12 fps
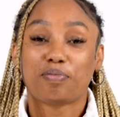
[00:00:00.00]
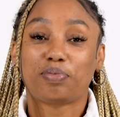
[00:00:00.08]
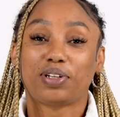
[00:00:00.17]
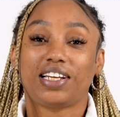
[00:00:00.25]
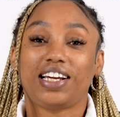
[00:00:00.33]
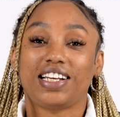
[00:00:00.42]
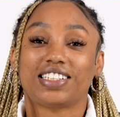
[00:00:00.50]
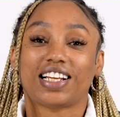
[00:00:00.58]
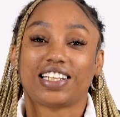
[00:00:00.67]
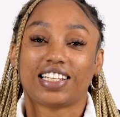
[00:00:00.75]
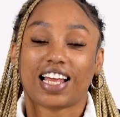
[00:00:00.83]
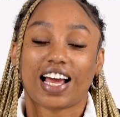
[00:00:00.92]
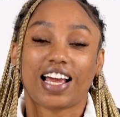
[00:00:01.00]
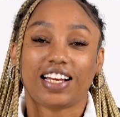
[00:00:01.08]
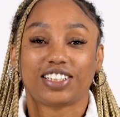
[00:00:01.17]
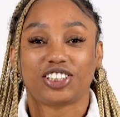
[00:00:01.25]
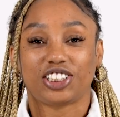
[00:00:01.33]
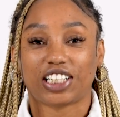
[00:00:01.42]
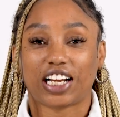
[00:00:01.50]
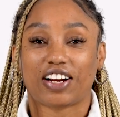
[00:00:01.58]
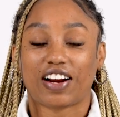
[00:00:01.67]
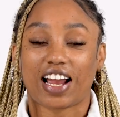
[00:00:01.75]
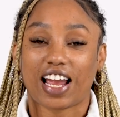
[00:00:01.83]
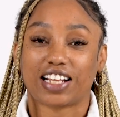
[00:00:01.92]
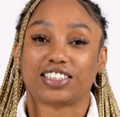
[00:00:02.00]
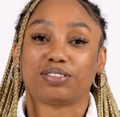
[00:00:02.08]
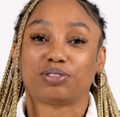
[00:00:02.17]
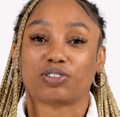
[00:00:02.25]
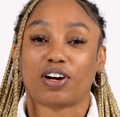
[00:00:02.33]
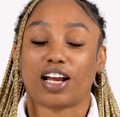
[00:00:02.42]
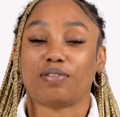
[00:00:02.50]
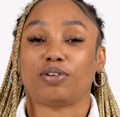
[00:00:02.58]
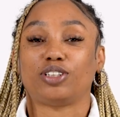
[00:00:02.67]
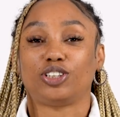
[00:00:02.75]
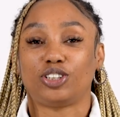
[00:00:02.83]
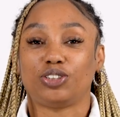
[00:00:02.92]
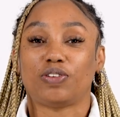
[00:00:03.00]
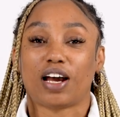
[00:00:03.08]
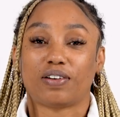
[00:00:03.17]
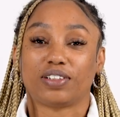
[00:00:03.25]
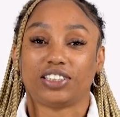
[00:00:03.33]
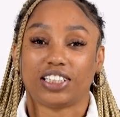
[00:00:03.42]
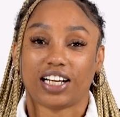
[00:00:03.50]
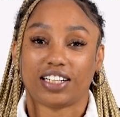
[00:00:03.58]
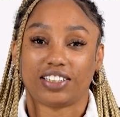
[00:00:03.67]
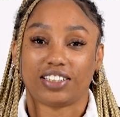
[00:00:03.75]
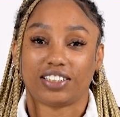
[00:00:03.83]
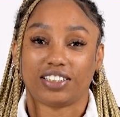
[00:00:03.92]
Please like, share, and subscribe to our channel.